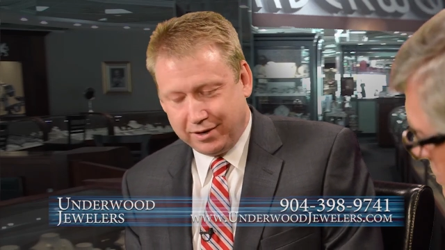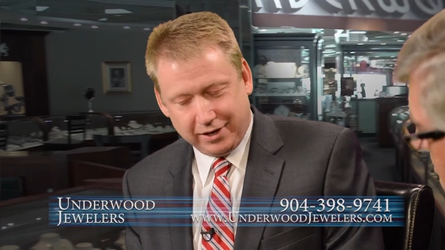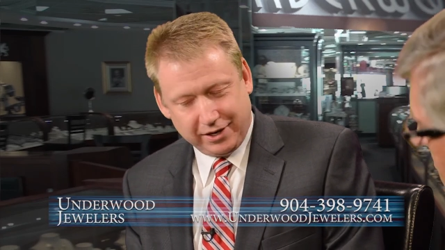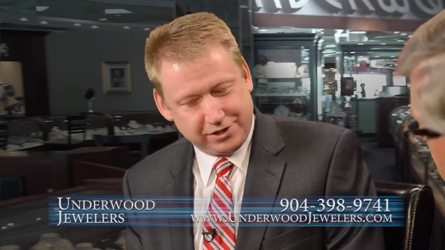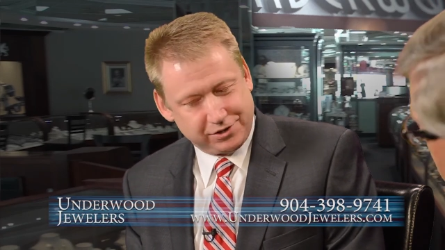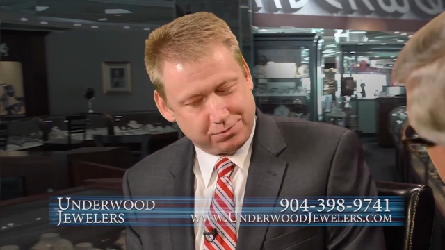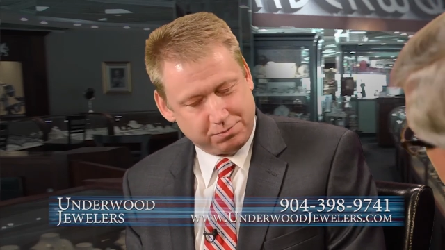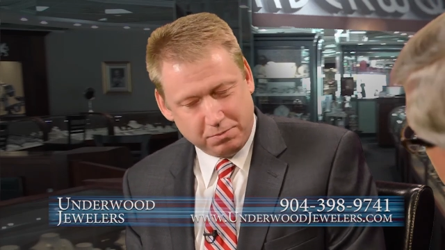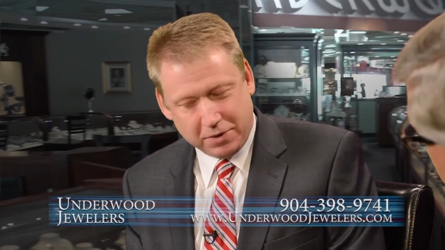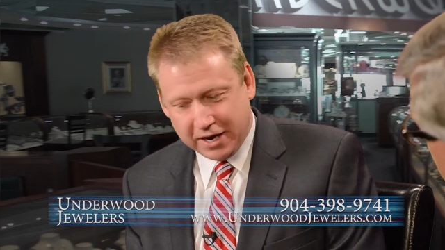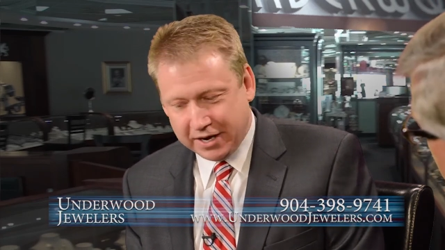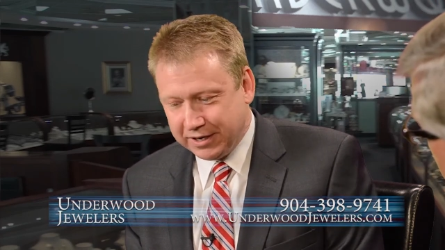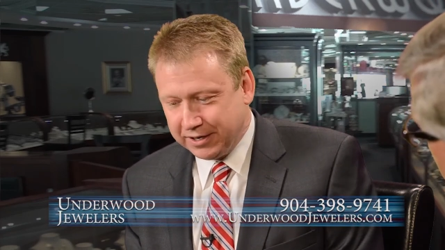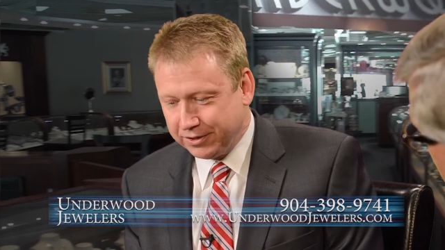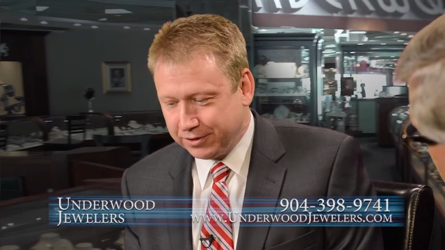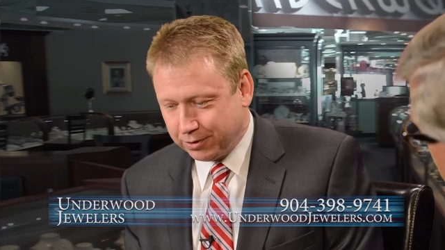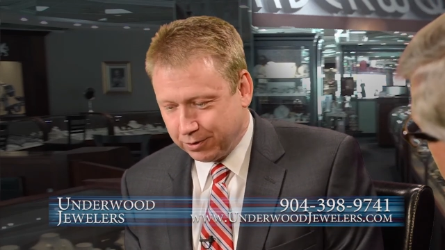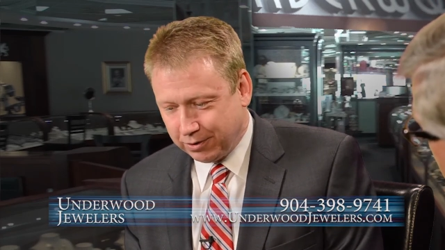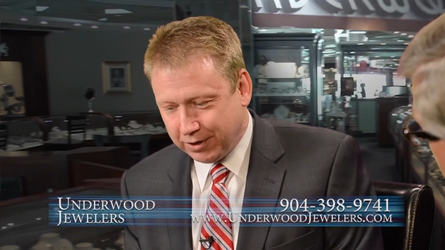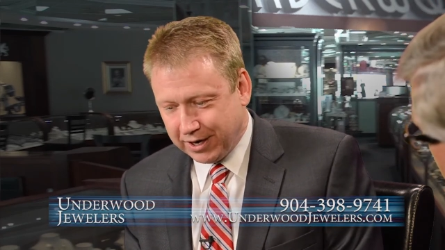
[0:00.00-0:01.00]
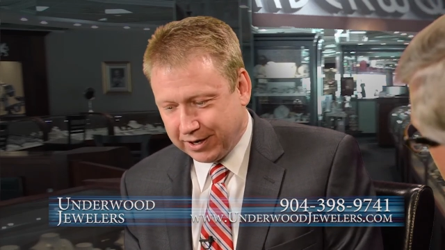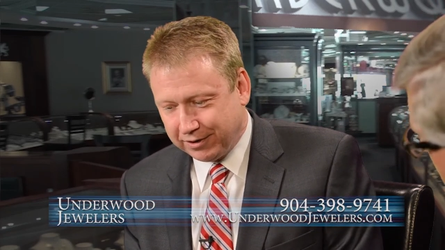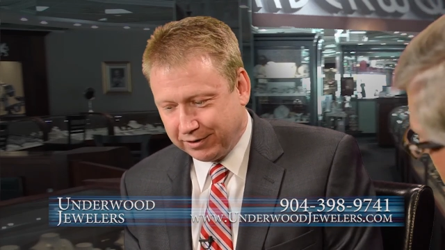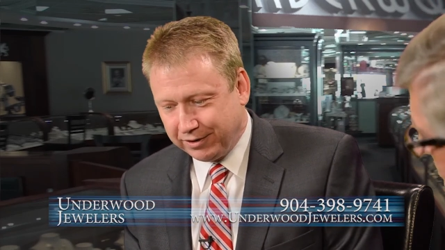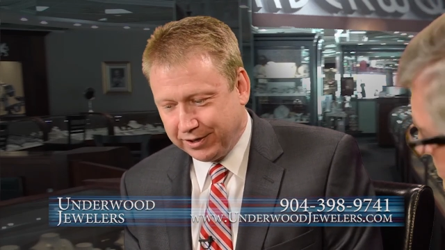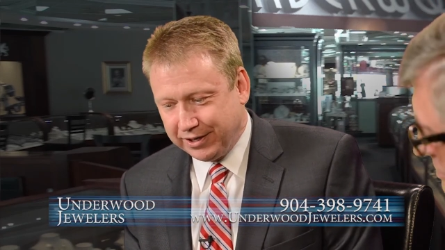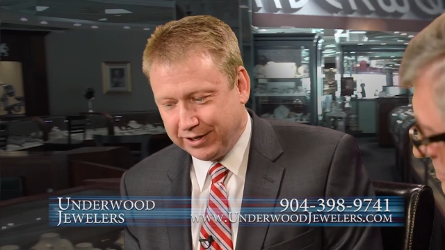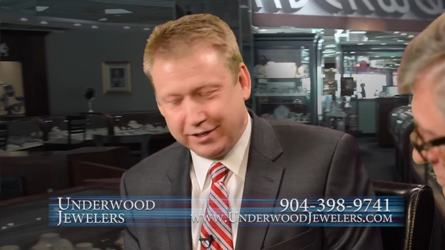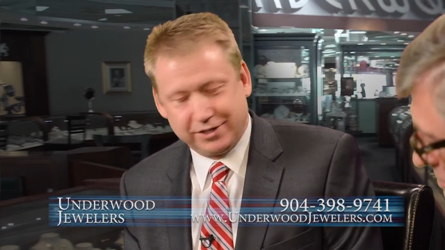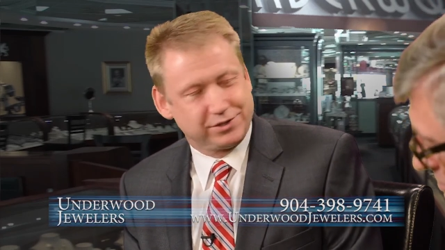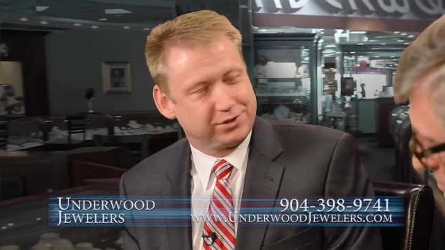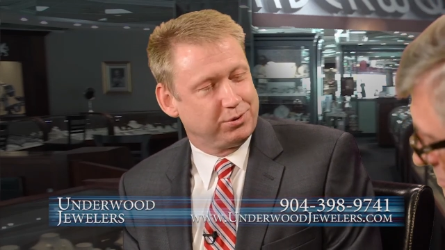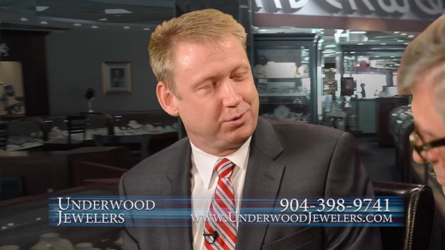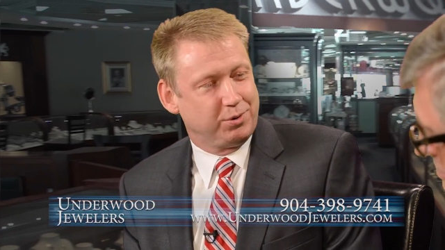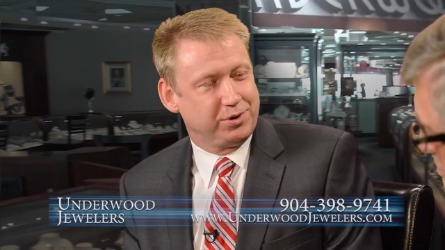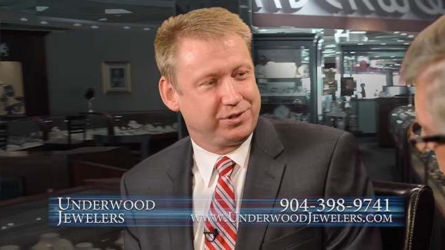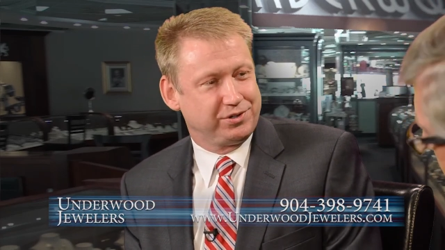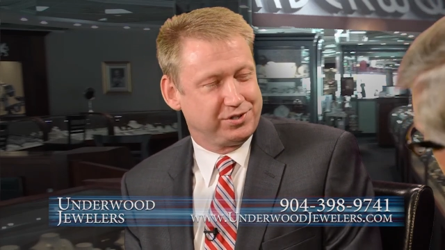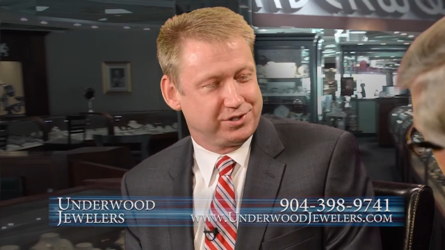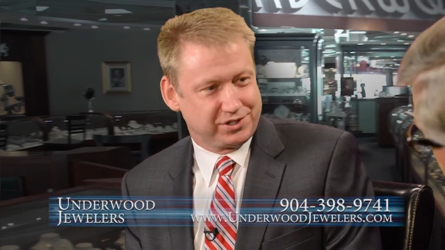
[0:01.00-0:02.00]
It's made incorrectly and it's
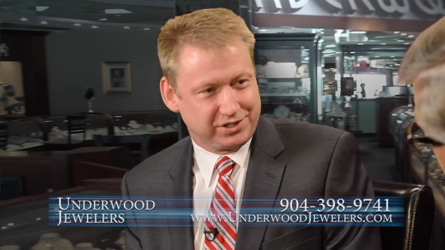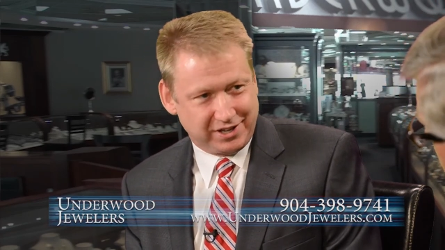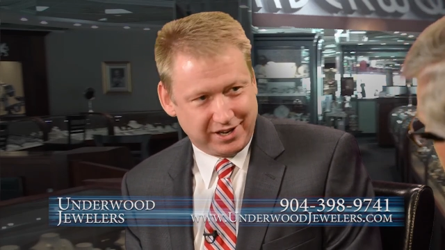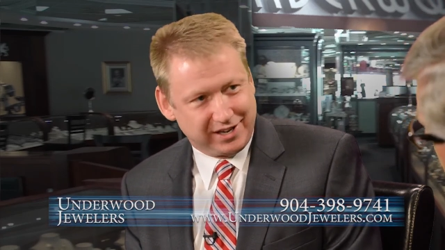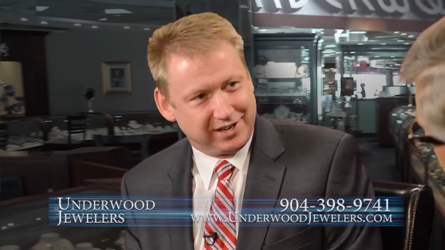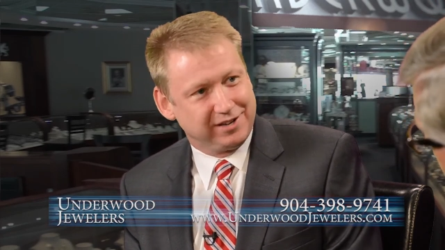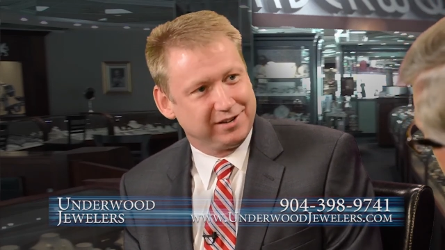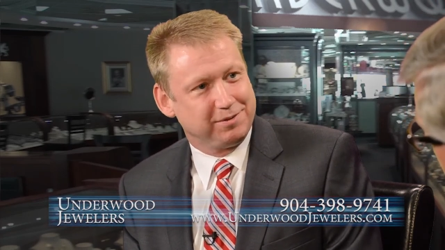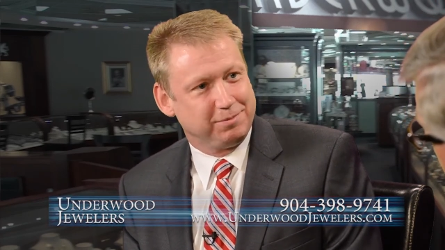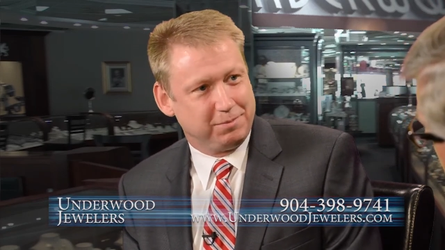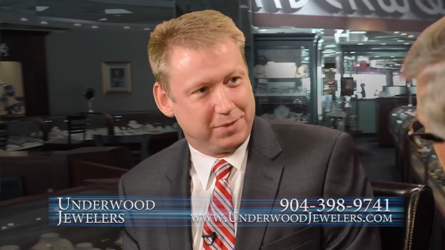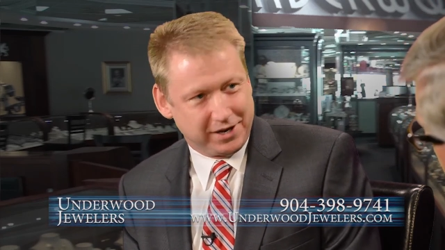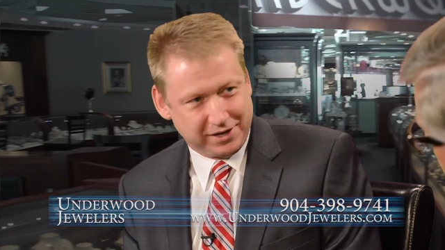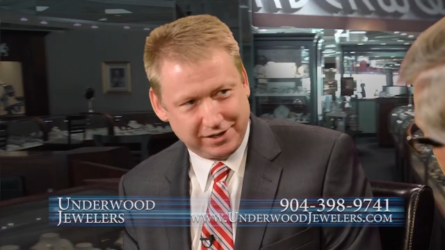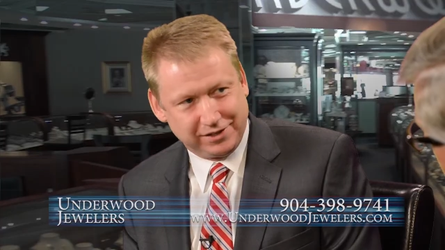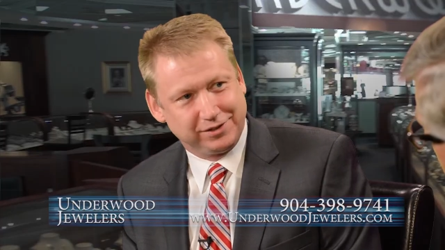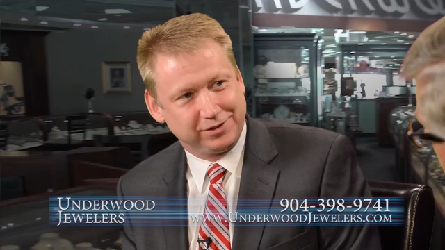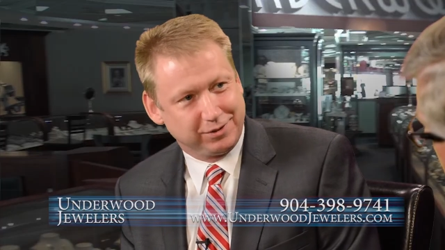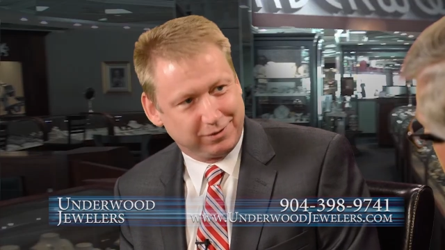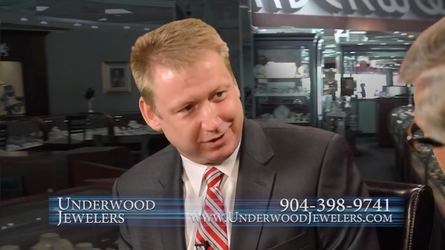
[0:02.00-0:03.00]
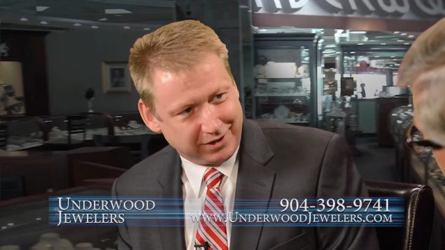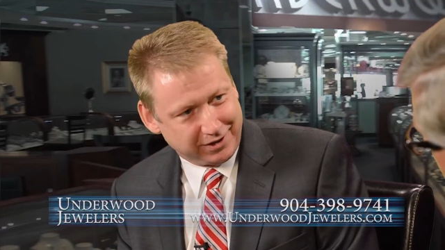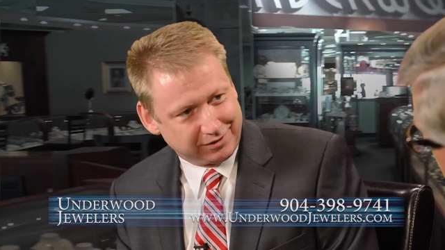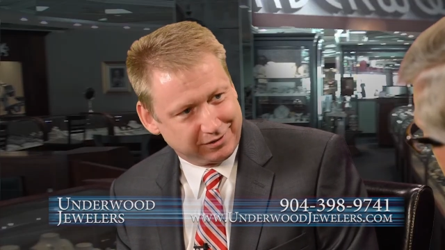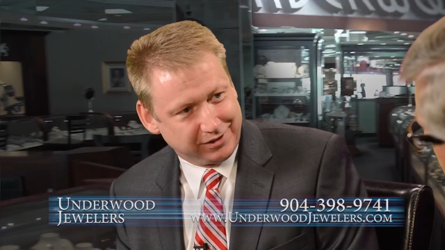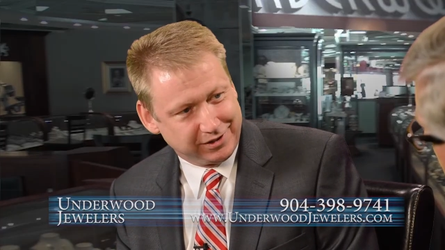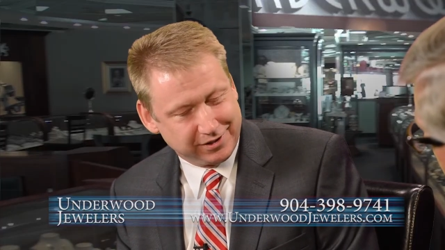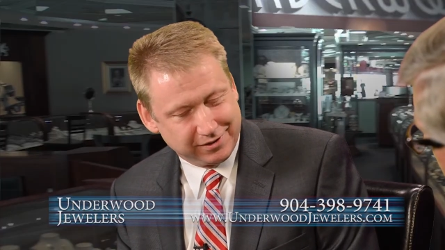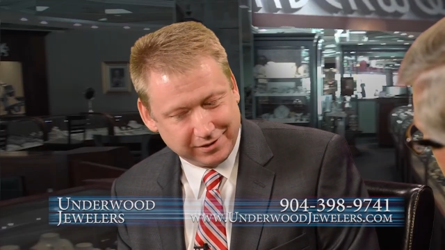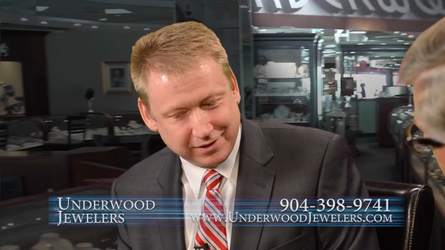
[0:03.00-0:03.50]
going to stay made incorrectly.